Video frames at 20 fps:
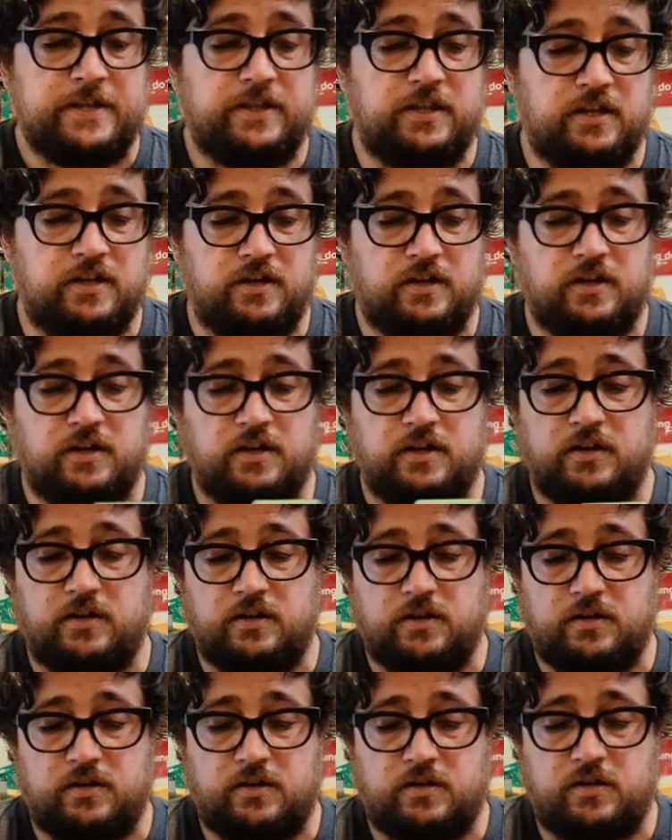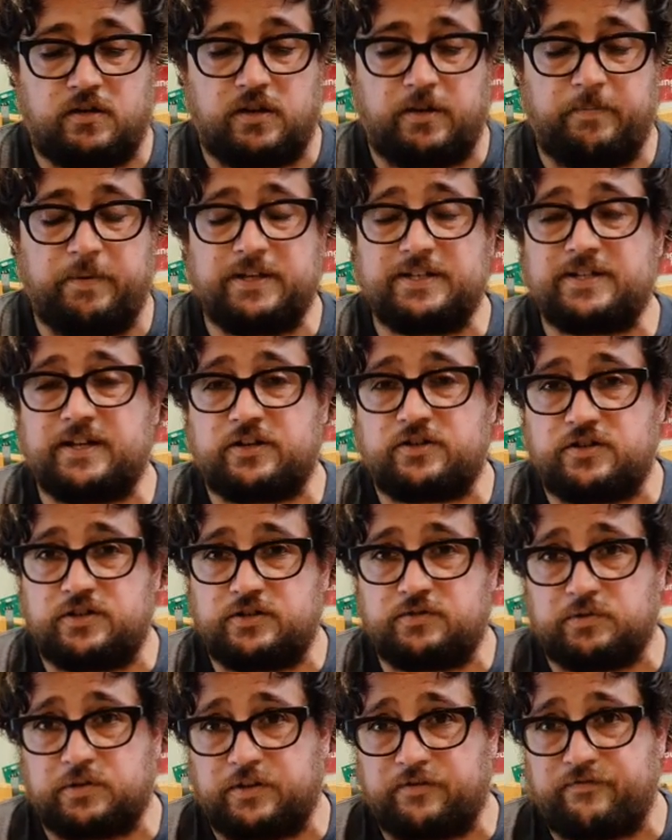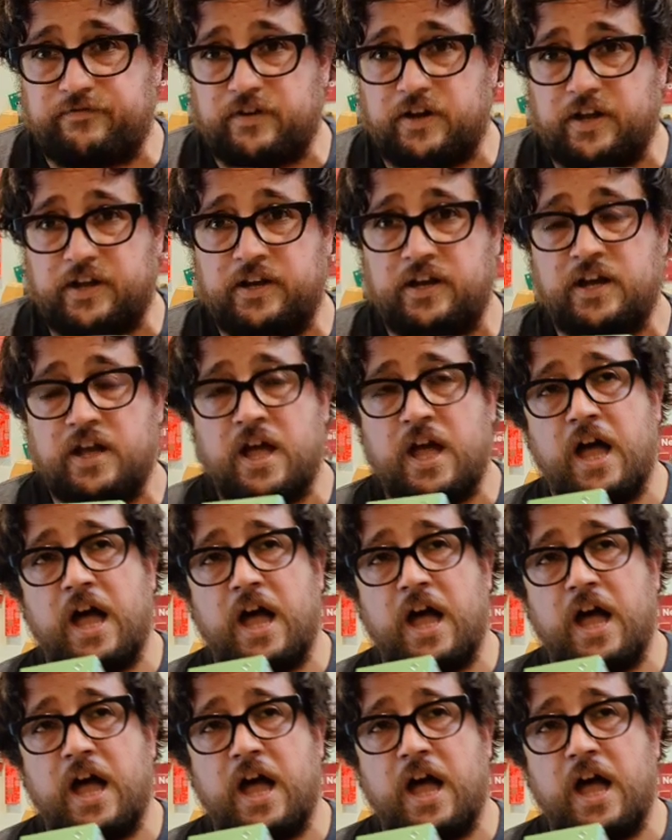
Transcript: The clipping section is really fun.